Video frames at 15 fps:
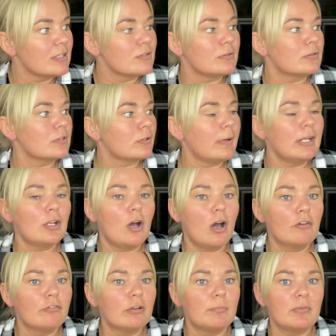So it's quite
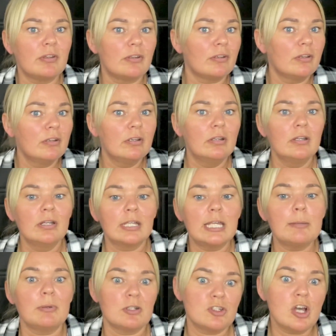hard for him to
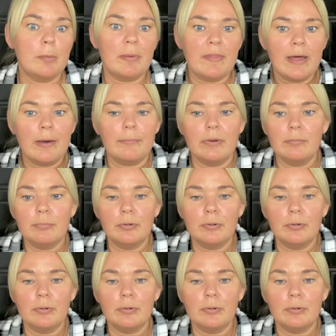keep on top of that one.